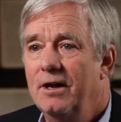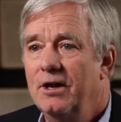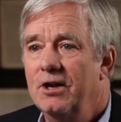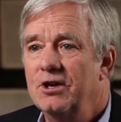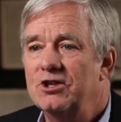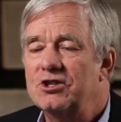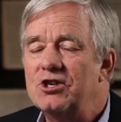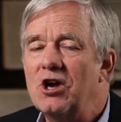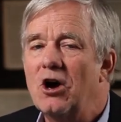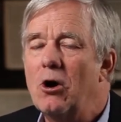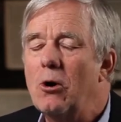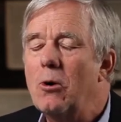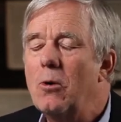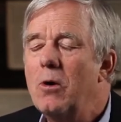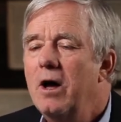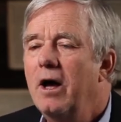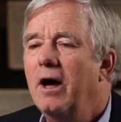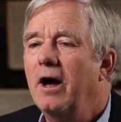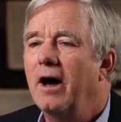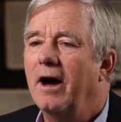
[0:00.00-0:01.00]
So
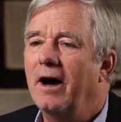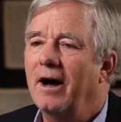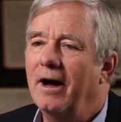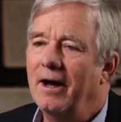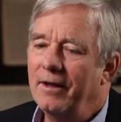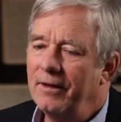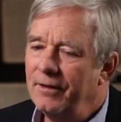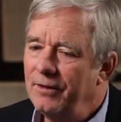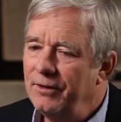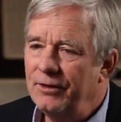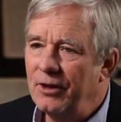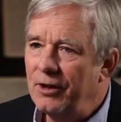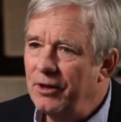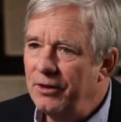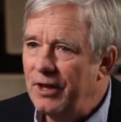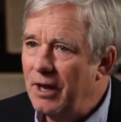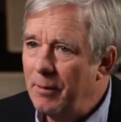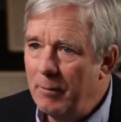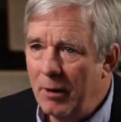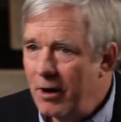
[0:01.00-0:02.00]
uh,
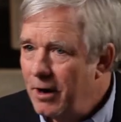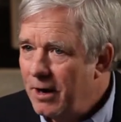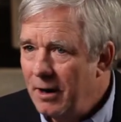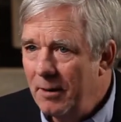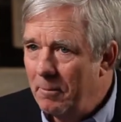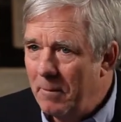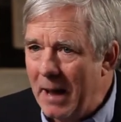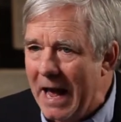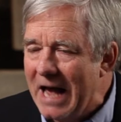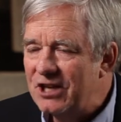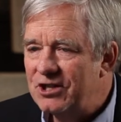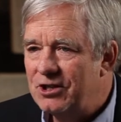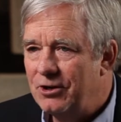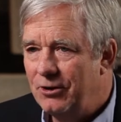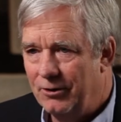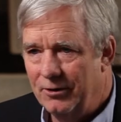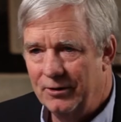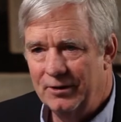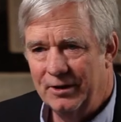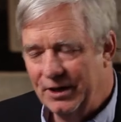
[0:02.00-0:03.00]
the American
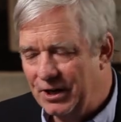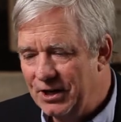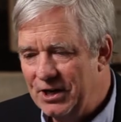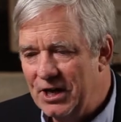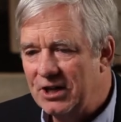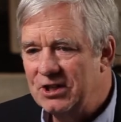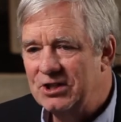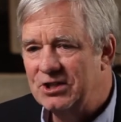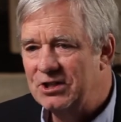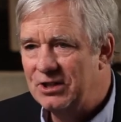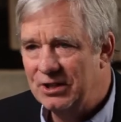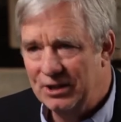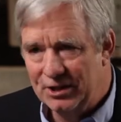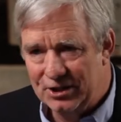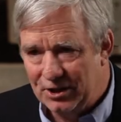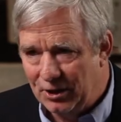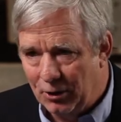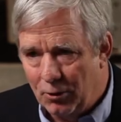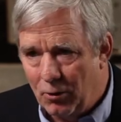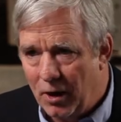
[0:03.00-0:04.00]
ambassador conducts this
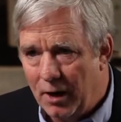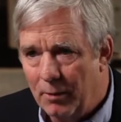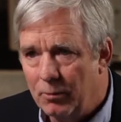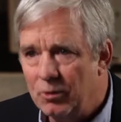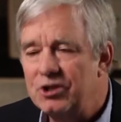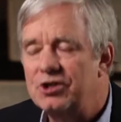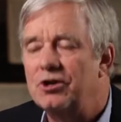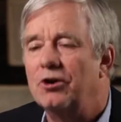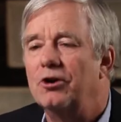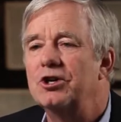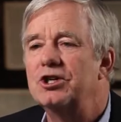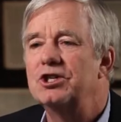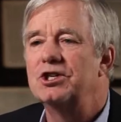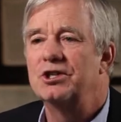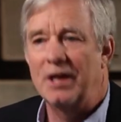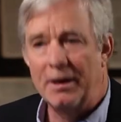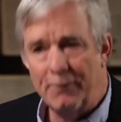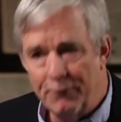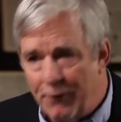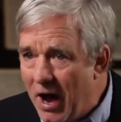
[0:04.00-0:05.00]
incredible search.
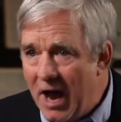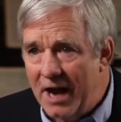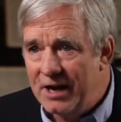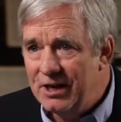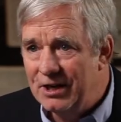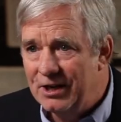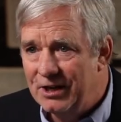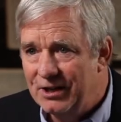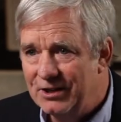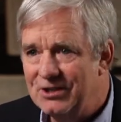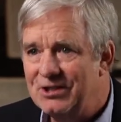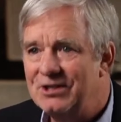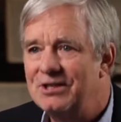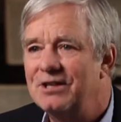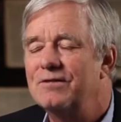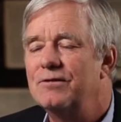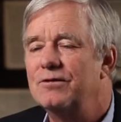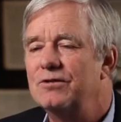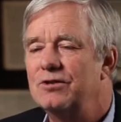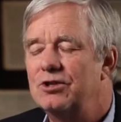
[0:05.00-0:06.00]
They find his
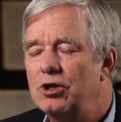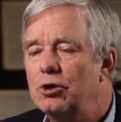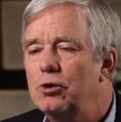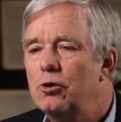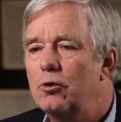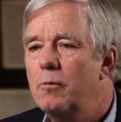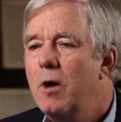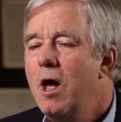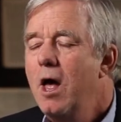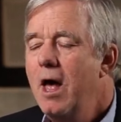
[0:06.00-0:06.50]
tomb.